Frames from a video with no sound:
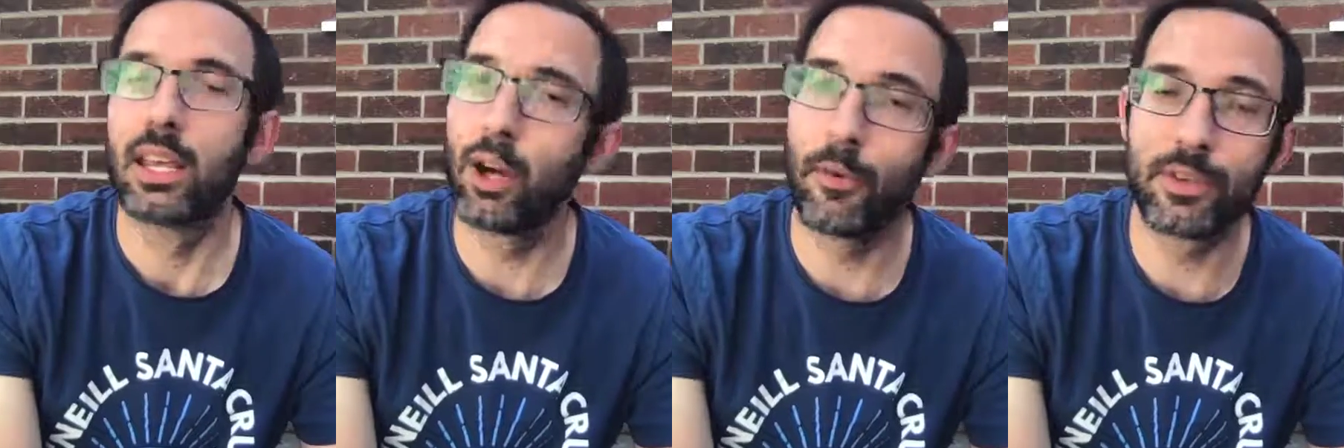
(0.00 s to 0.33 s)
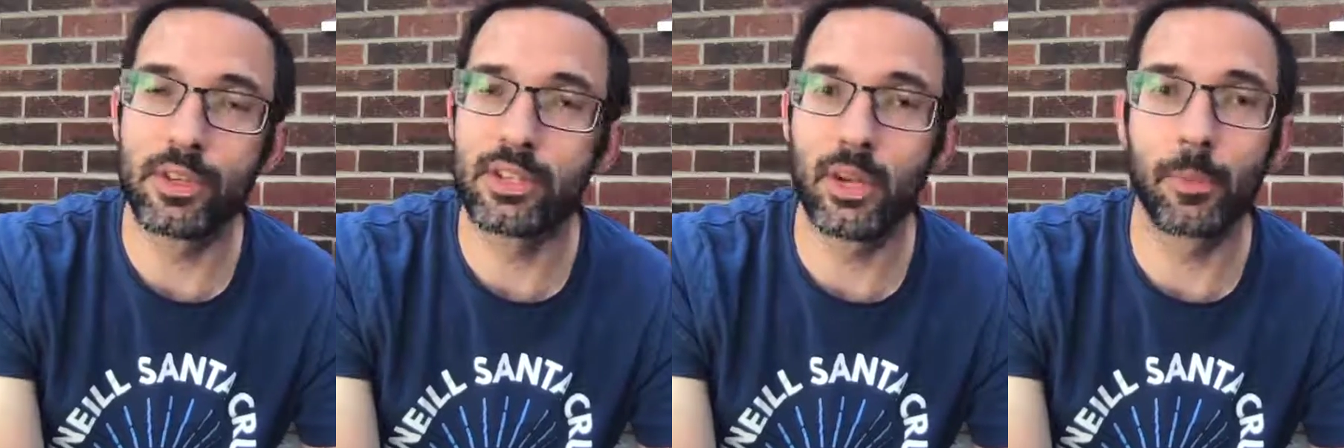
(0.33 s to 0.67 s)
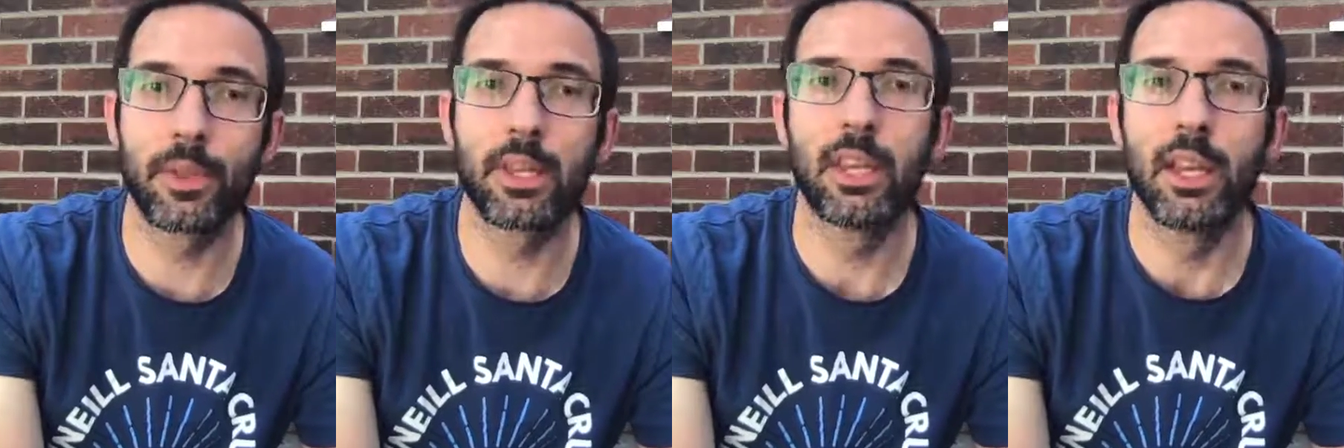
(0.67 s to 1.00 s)
He offers us
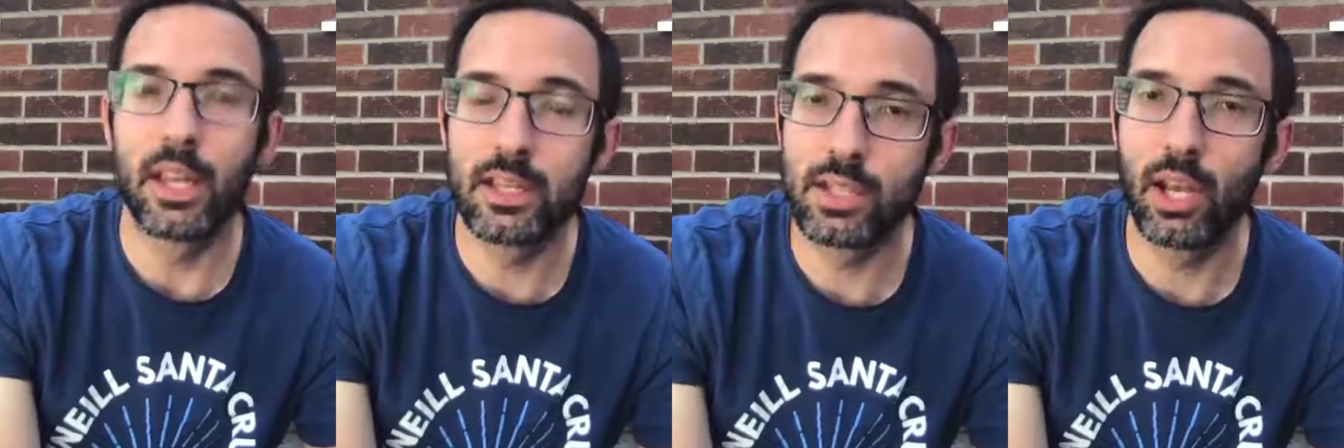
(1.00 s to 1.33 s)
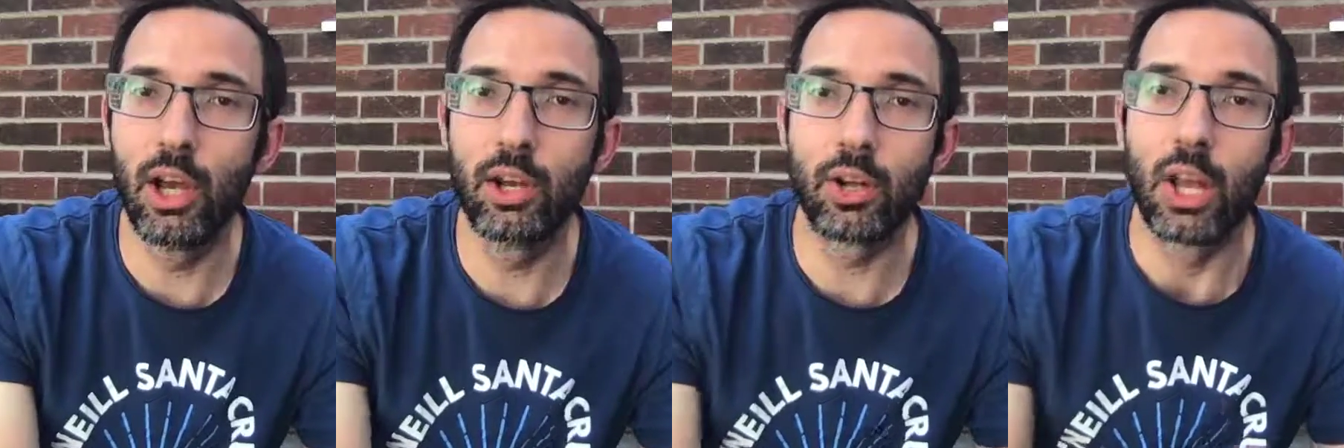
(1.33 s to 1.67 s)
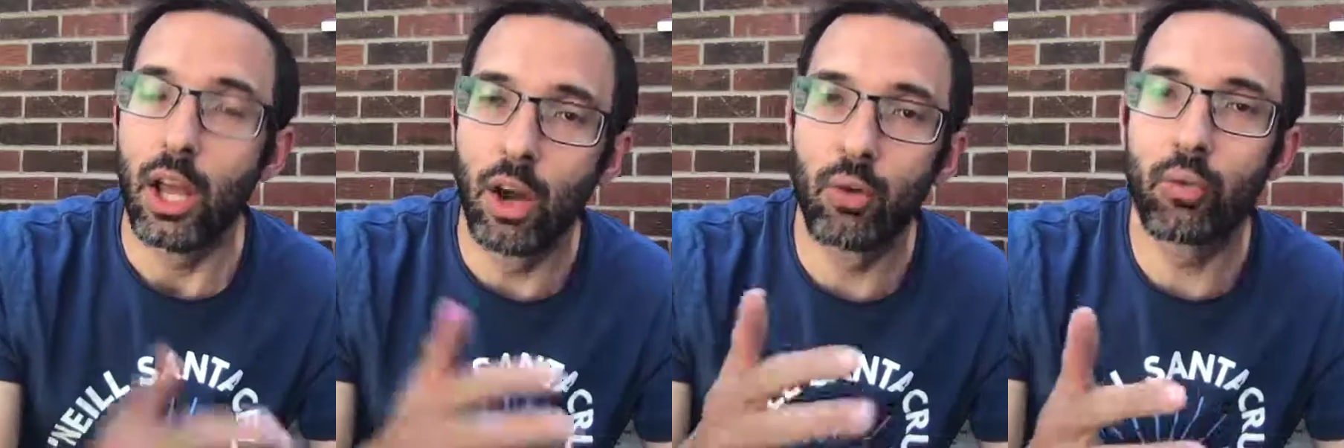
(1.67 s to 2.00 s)
something eternal,
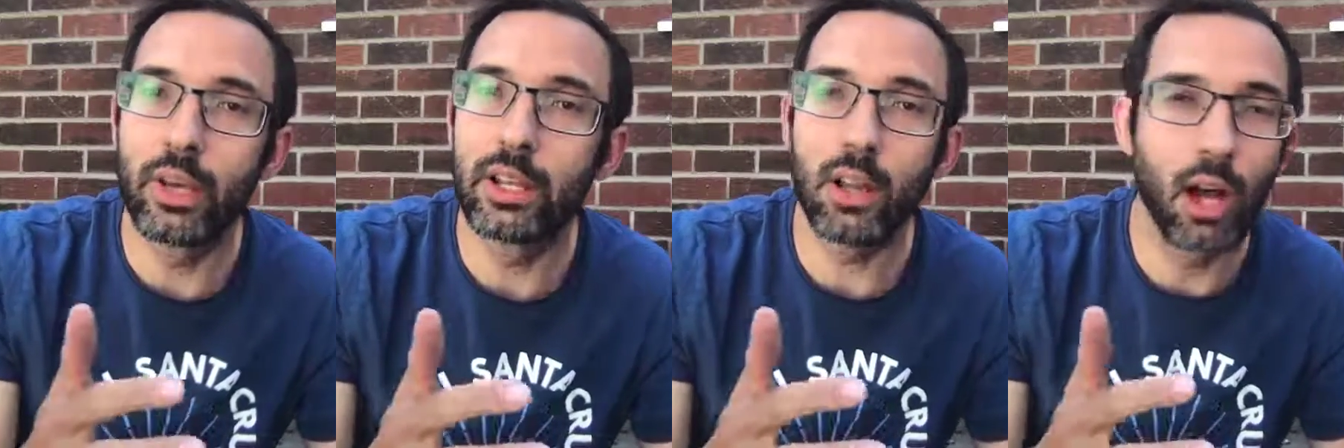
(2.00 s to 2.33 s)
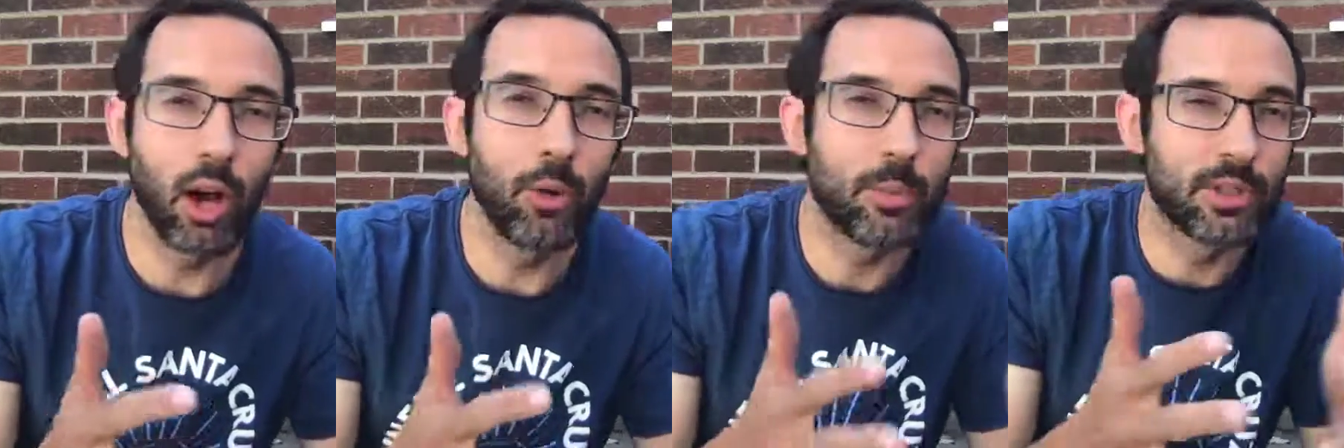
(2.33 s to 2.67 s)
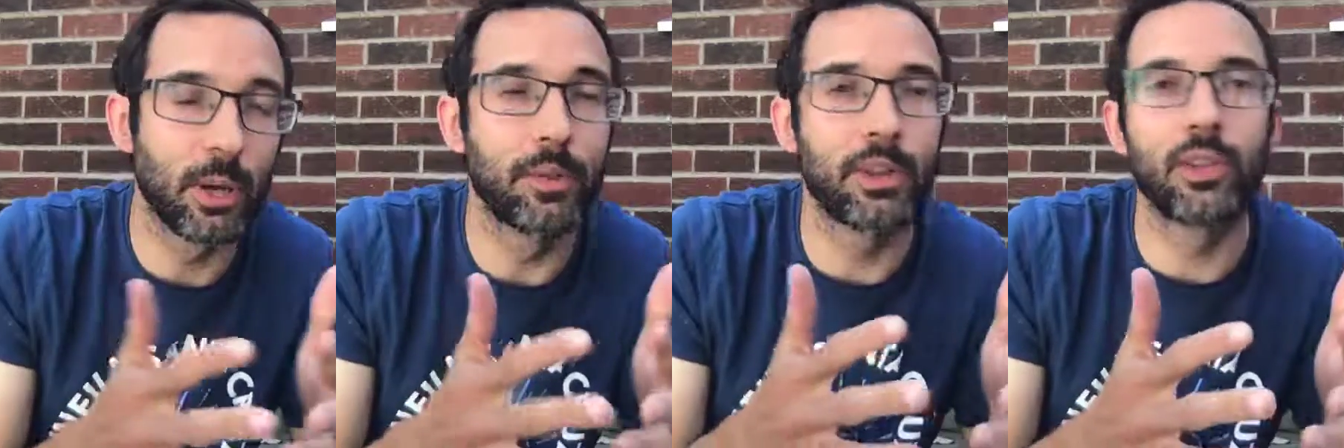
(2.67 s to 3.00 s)
a real hope,
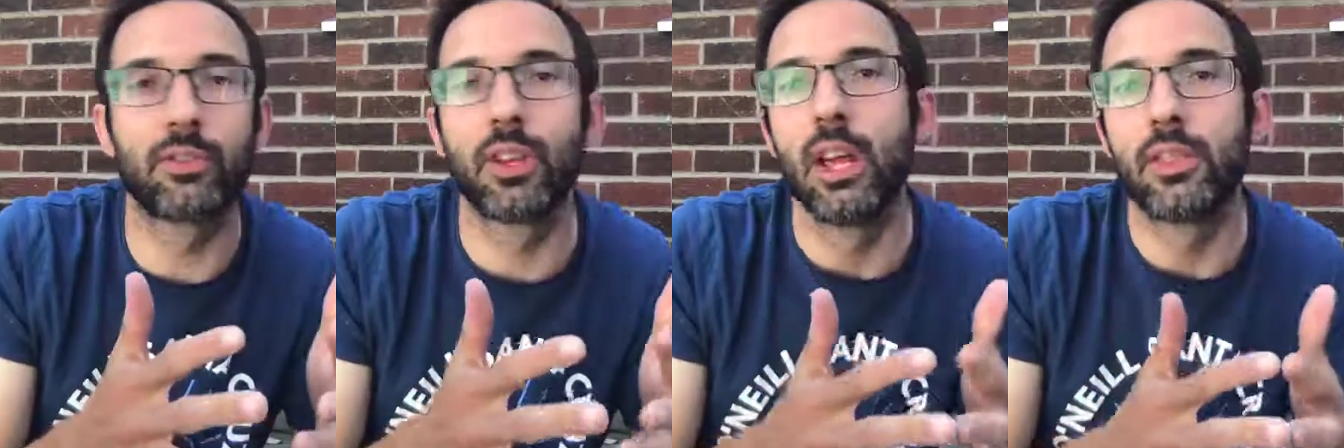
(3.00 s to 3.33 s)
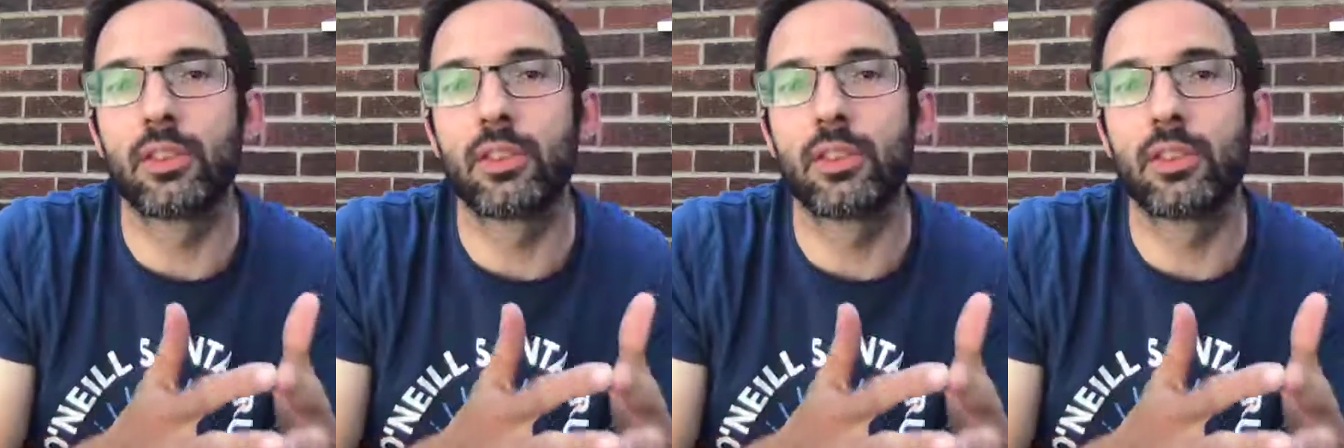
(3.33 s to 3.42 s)
something that's,